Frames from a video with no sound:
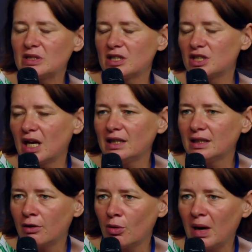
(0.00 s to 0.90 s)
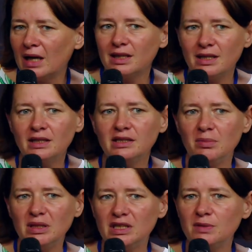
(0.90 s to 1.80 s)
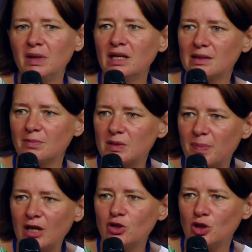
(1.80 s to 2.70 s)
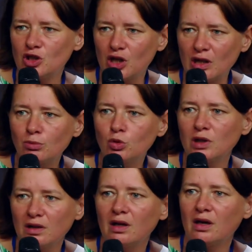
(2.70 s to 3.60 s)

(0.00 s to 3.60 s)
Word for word: who worked with uh, uh, victims from uh,